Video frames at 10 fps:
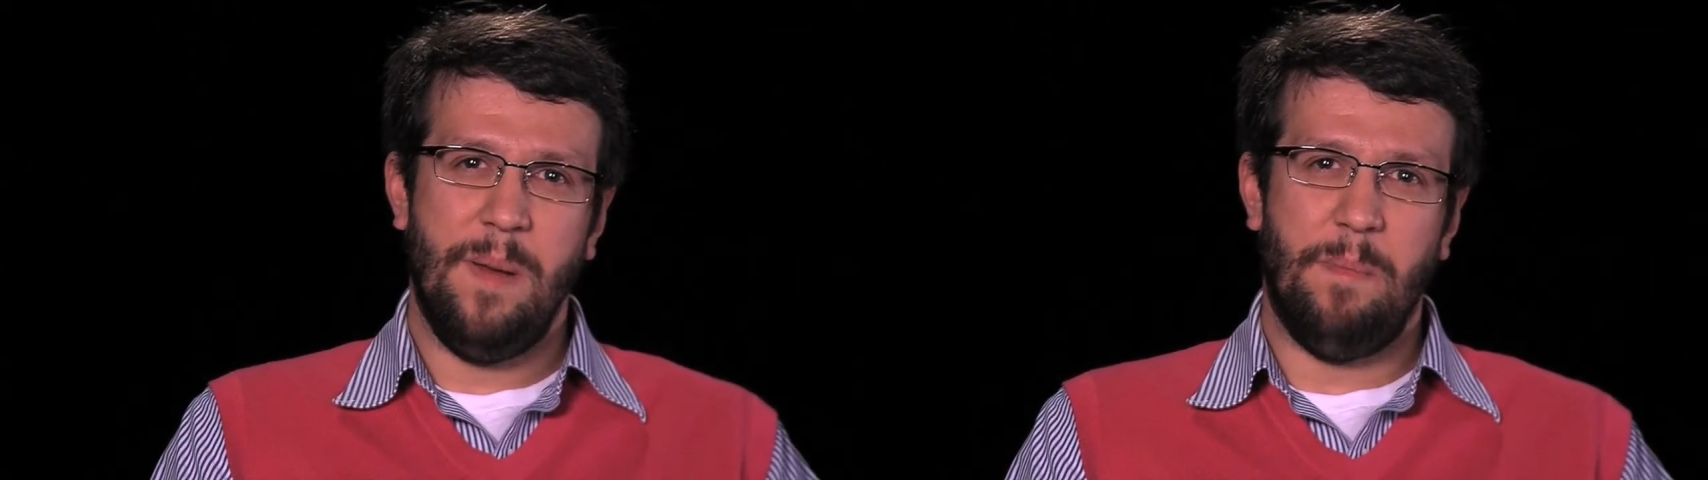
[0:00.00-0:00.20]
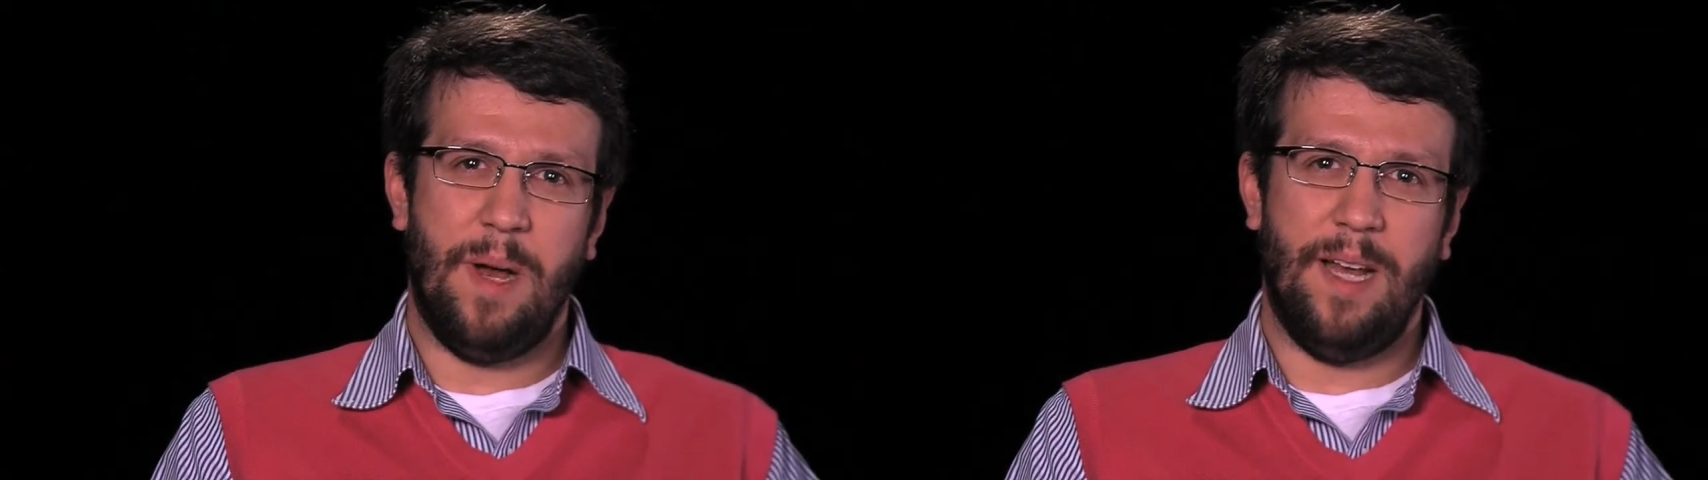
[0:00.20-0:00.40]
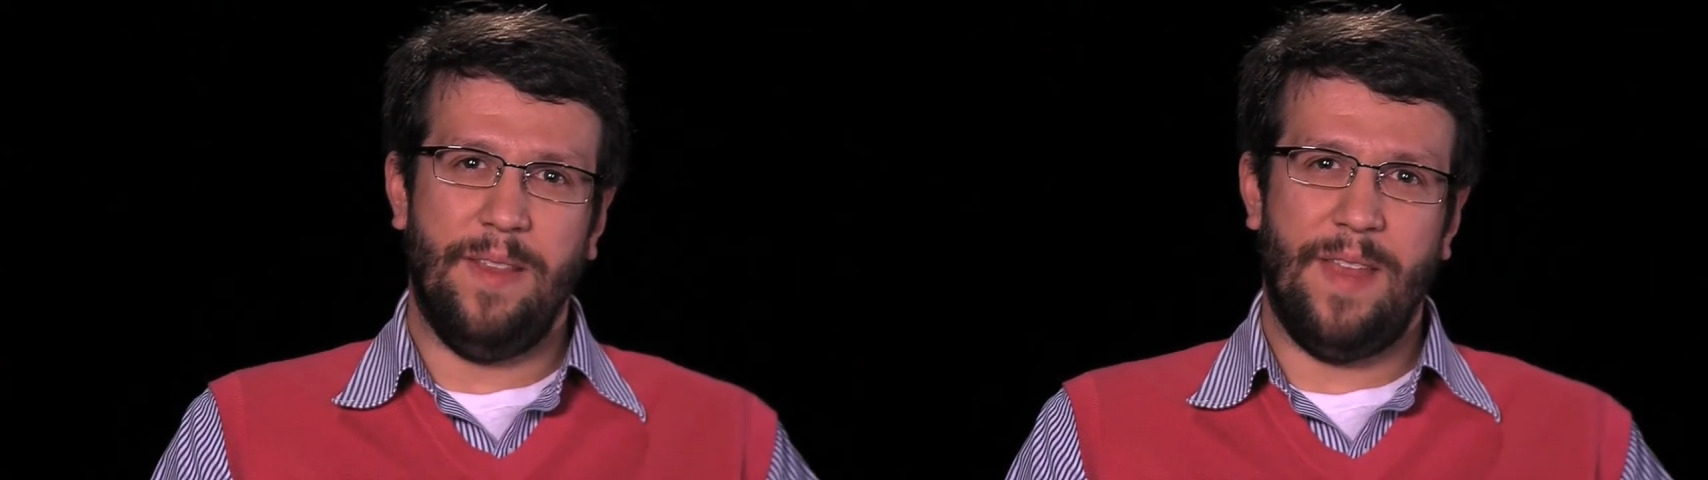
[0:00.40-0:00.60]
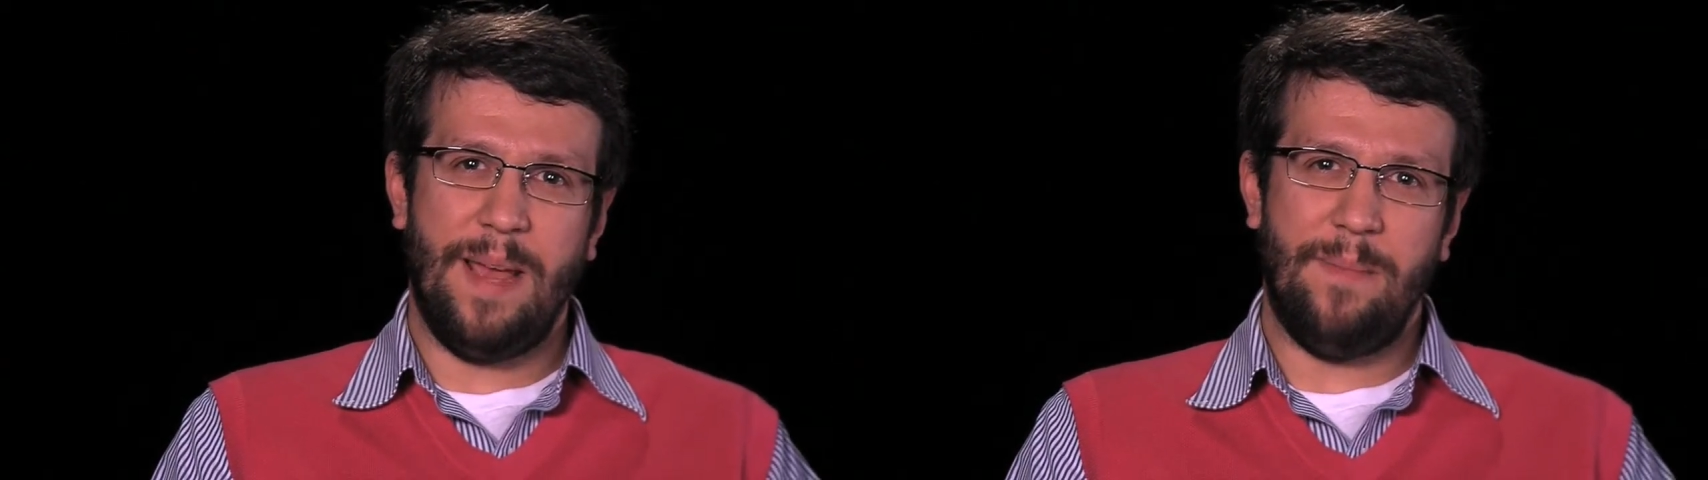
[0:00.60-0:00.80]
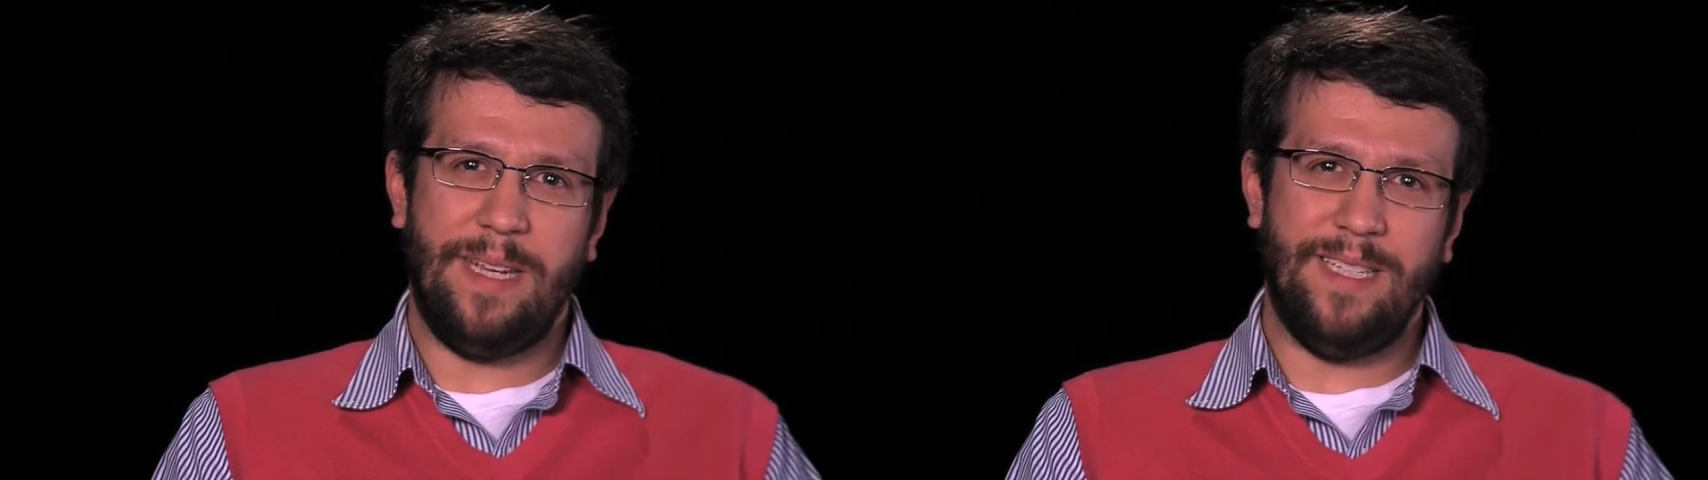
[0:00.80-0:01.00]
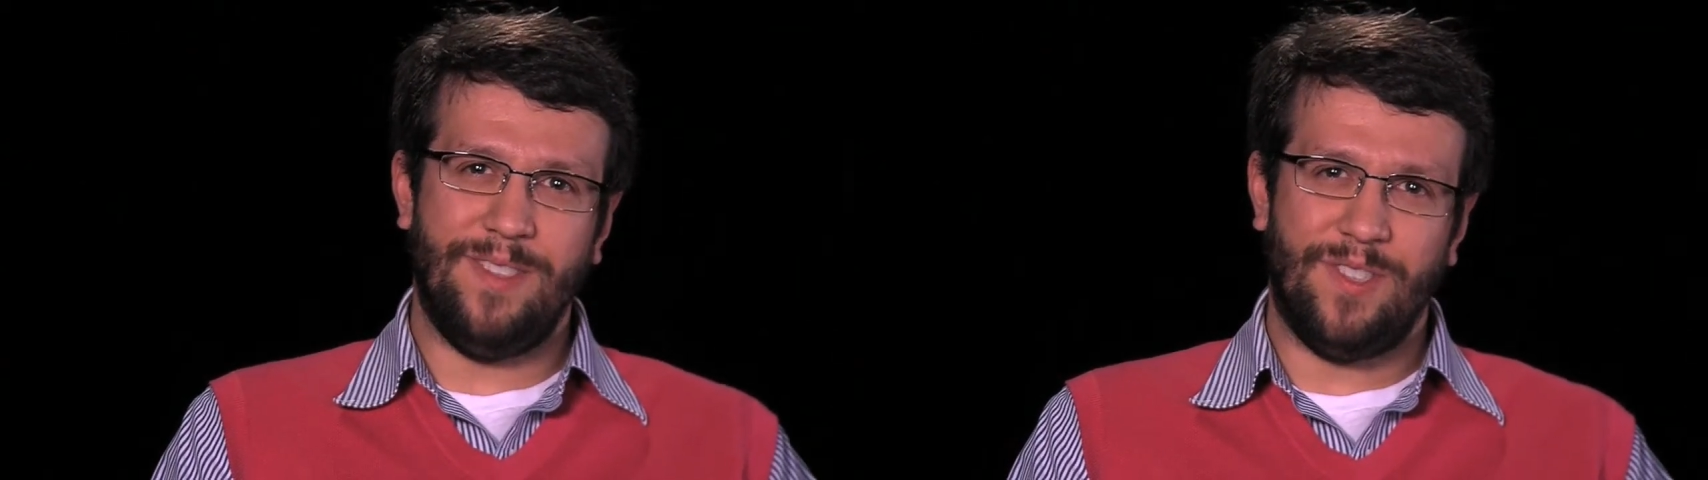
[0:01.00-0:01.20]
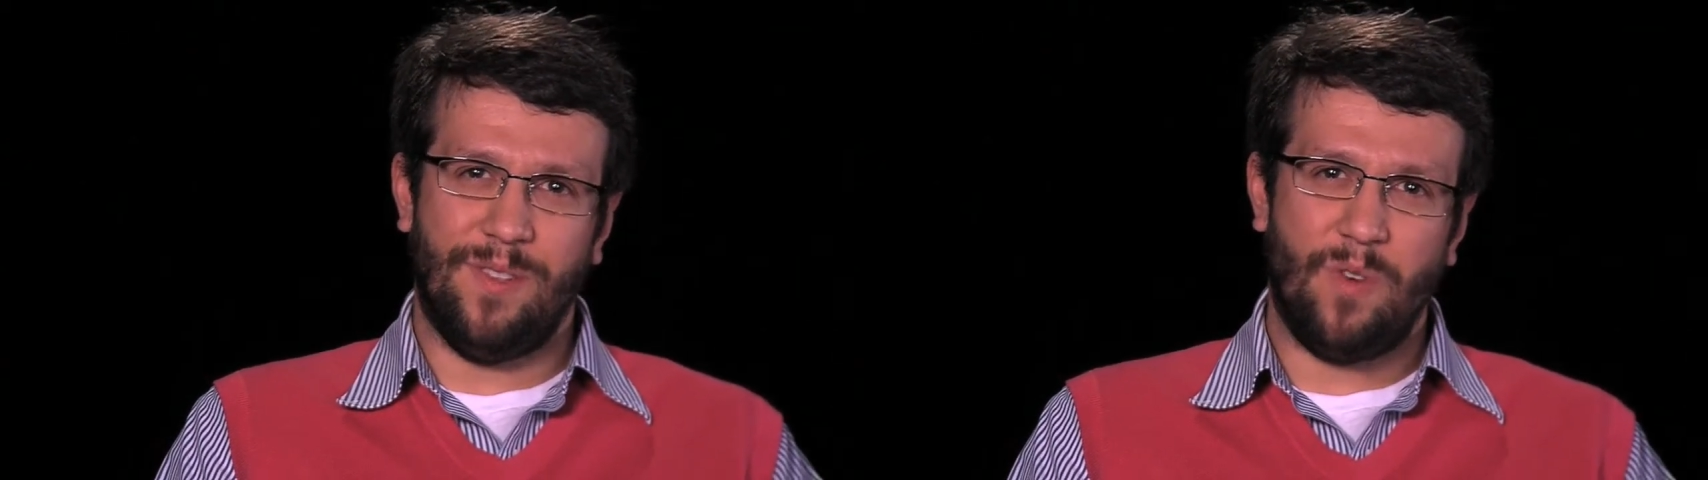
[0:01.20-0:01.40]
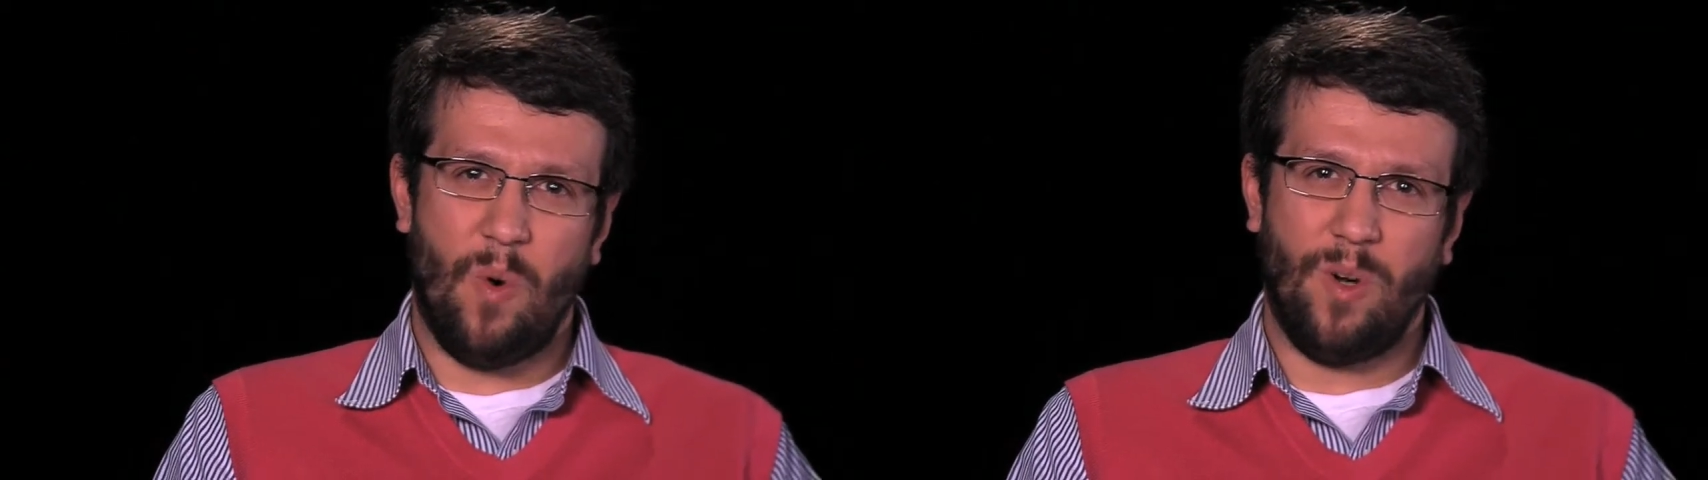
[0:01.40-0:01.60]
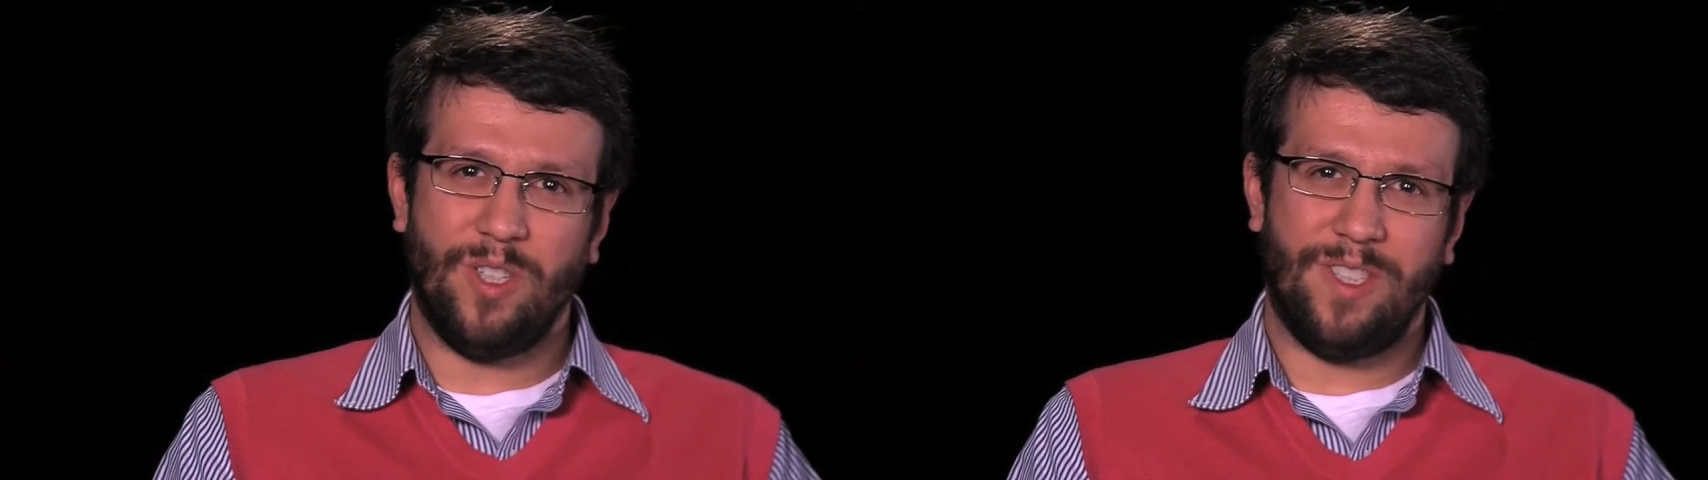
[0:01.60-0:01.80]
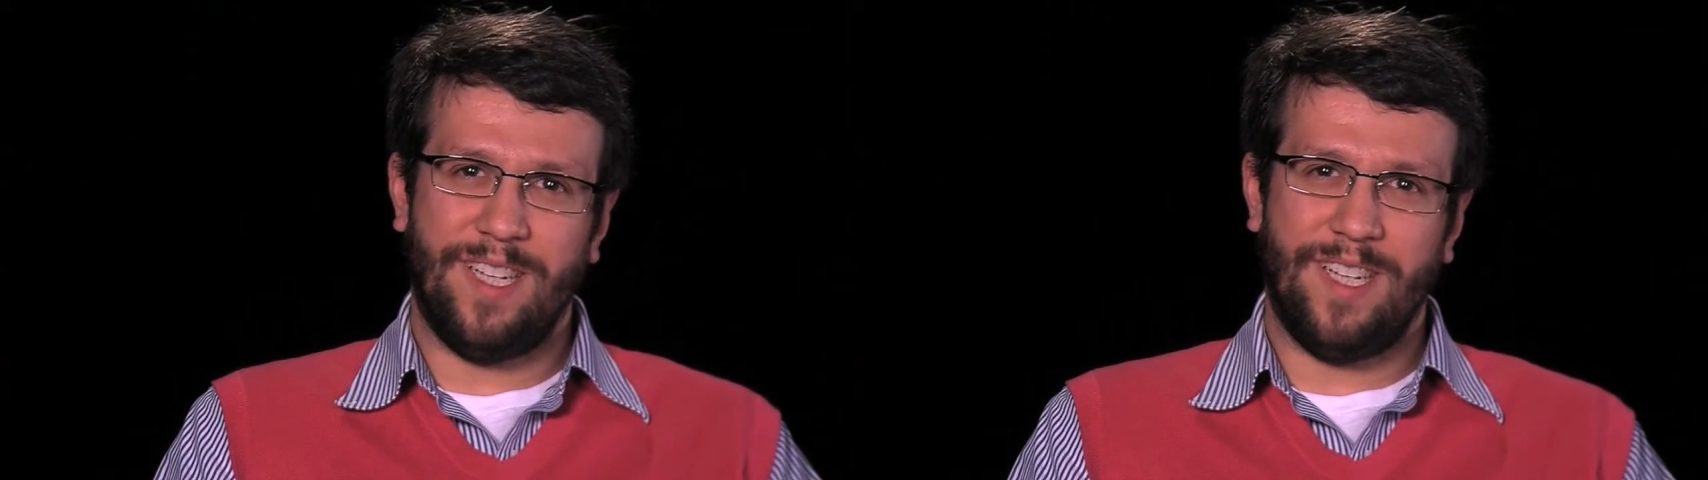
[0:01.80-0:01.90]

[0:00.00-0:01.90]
But that means, of course,